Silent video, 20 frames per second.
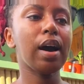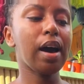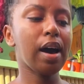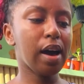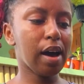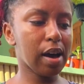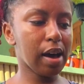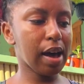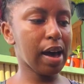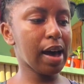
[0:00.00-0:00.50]

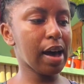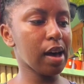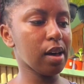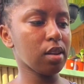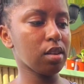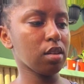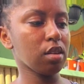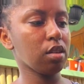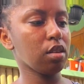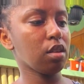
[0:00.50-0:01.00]
an
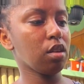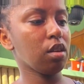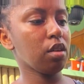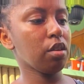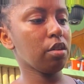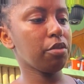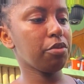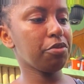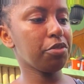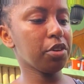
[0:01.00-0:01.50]
ad
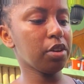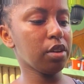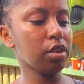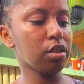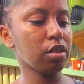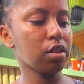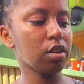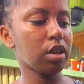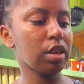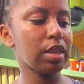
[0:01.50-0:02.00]

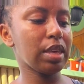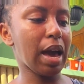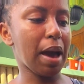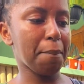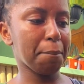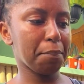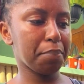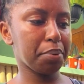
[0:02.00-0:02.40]
for Yap.